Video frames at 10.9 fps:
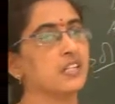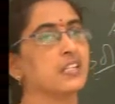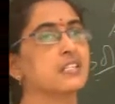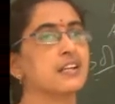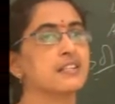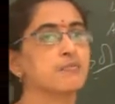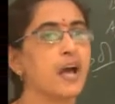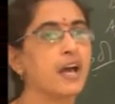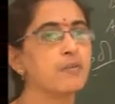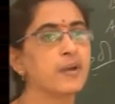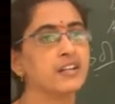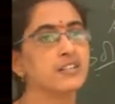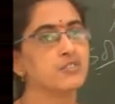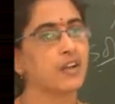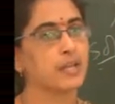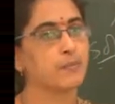that is x bar
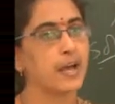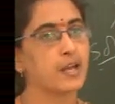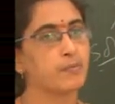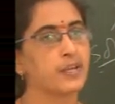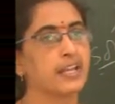minus y bar by